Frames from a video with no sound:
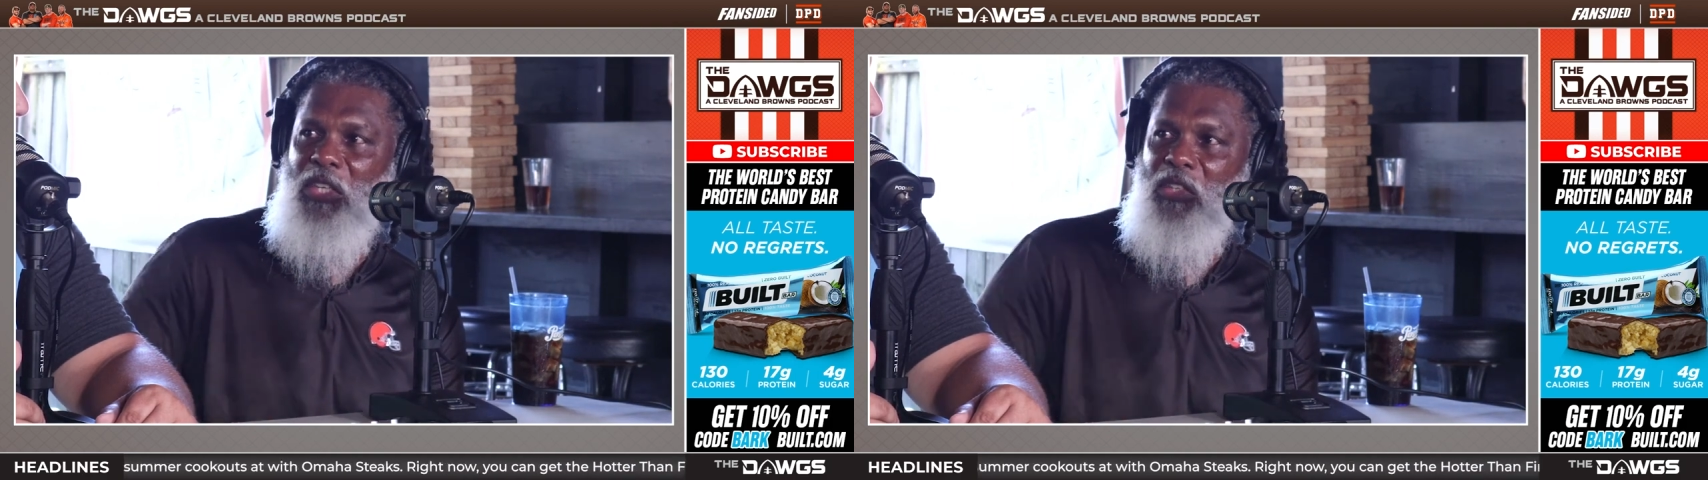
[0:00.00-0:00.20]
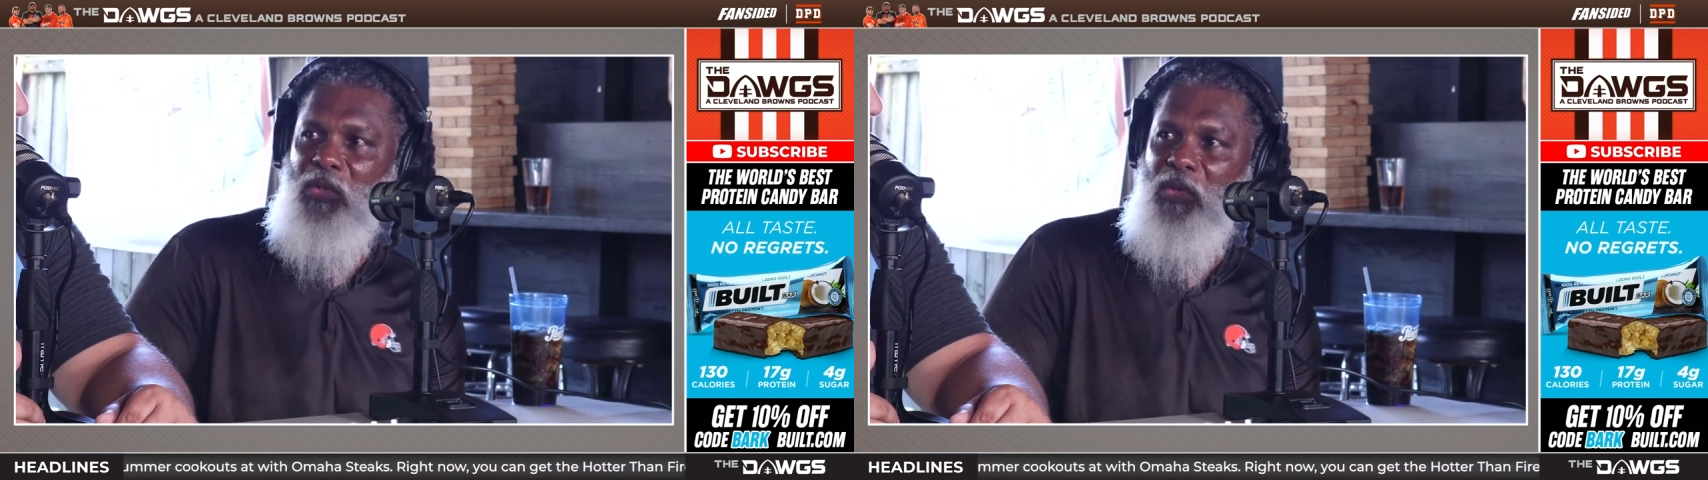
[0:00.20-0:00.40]

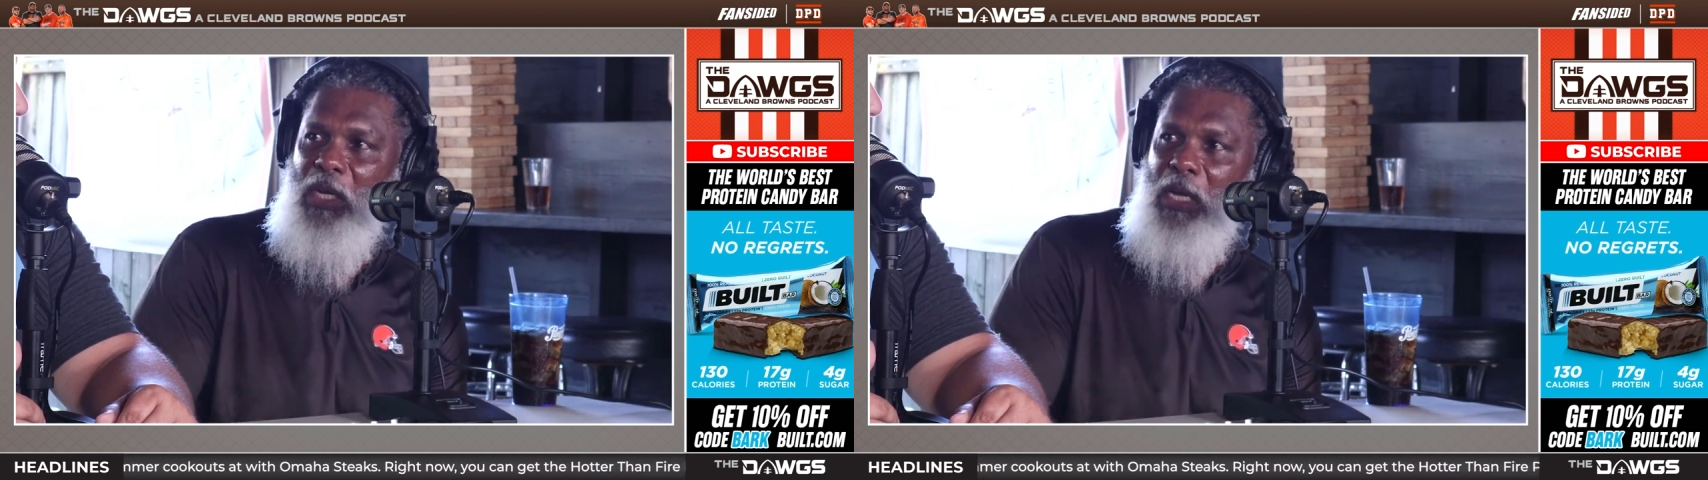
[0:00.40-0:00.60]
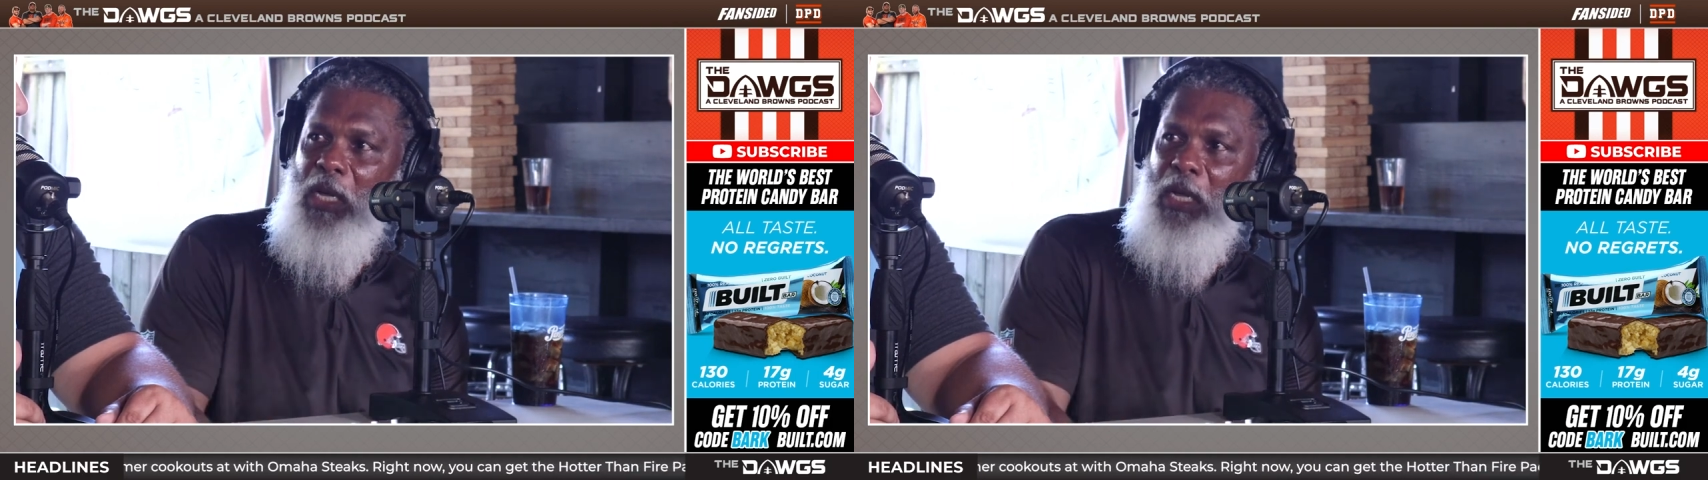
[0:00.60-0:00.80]

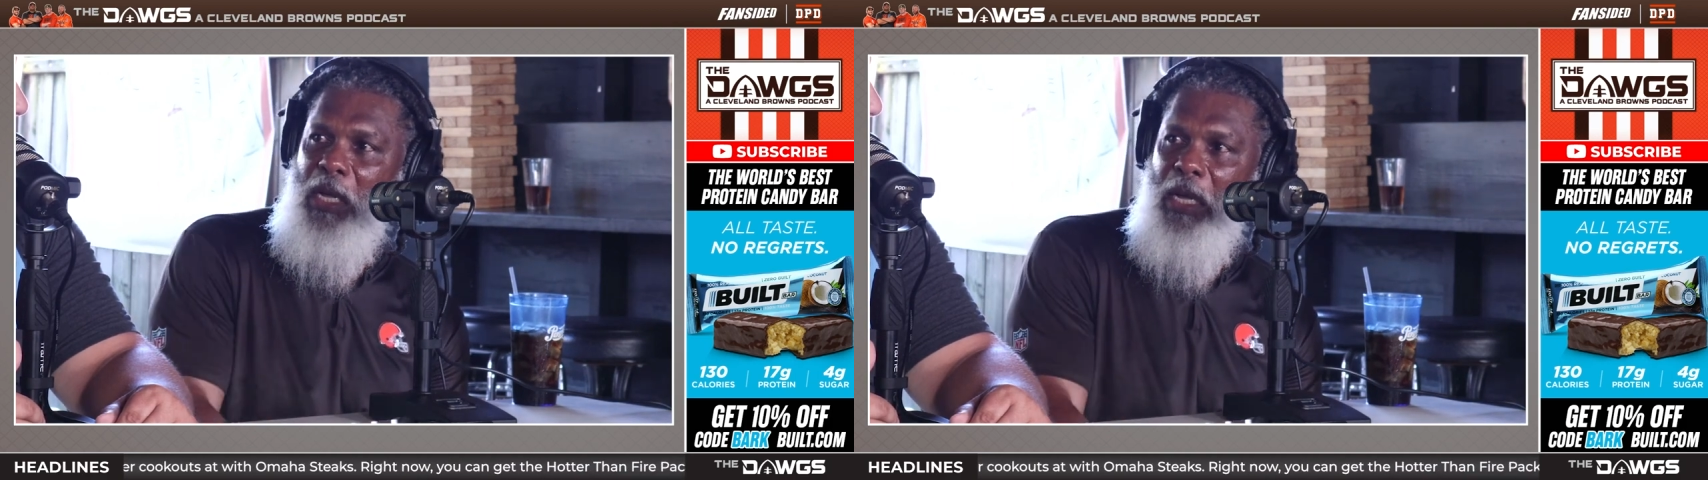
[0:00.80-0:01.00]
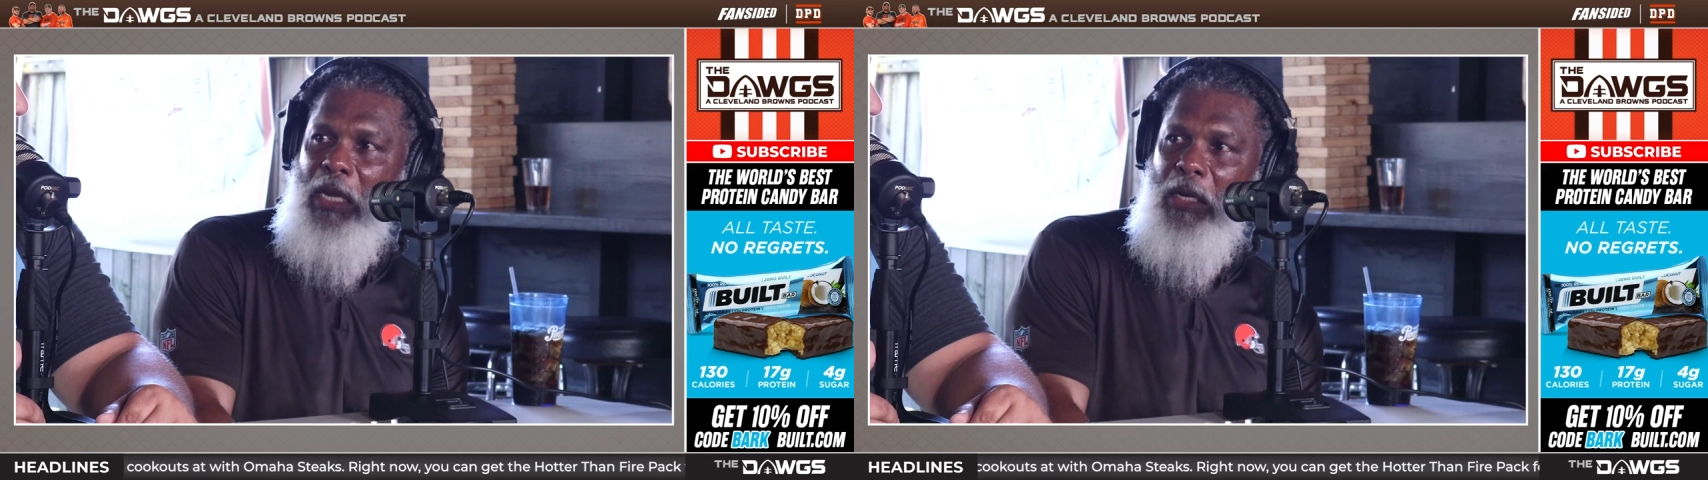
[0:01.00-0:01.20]
Citadel,
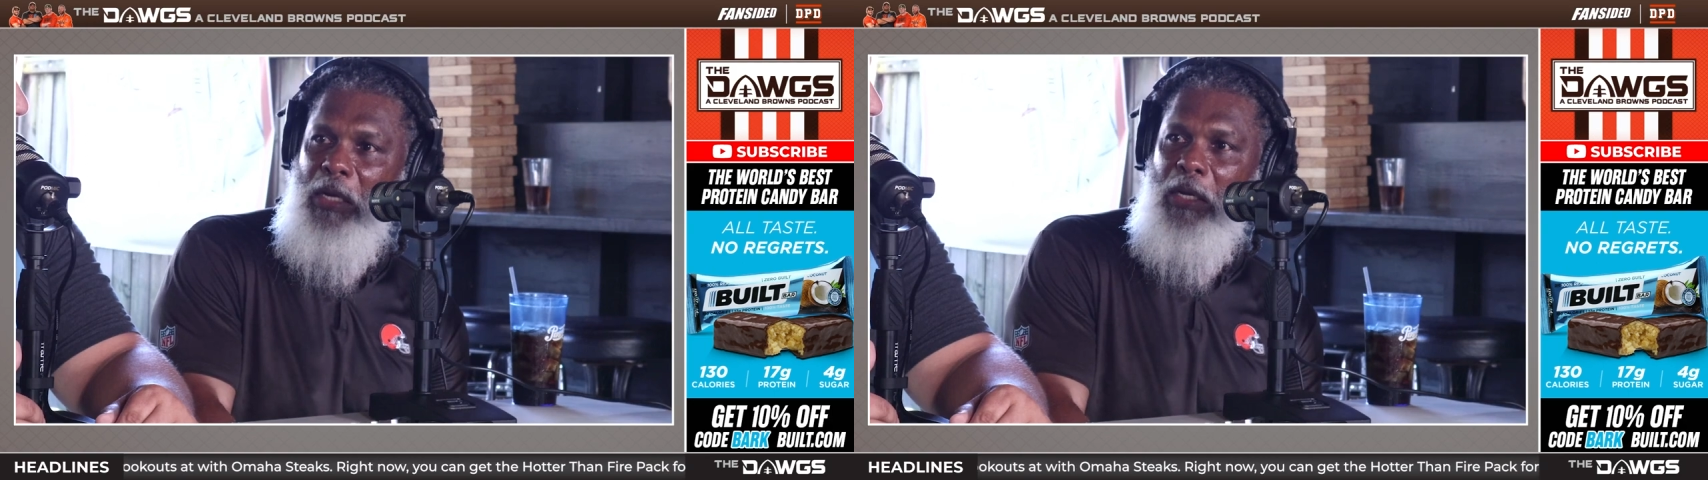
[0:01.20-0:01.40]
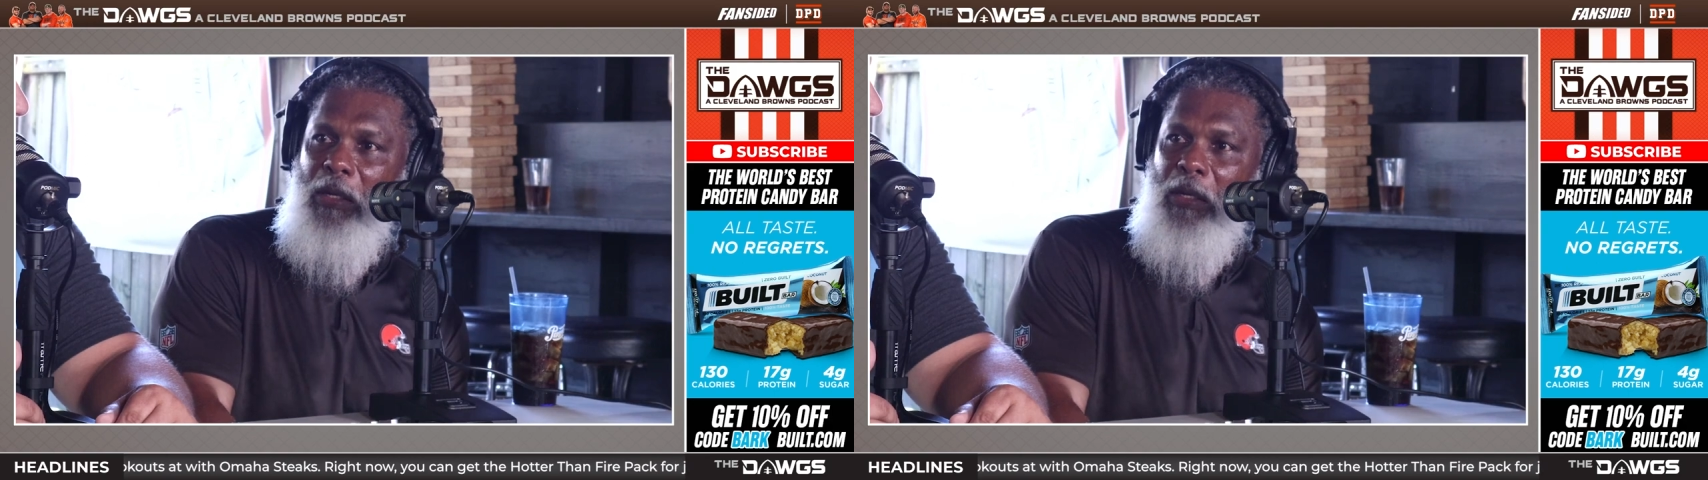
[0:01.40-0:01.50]
and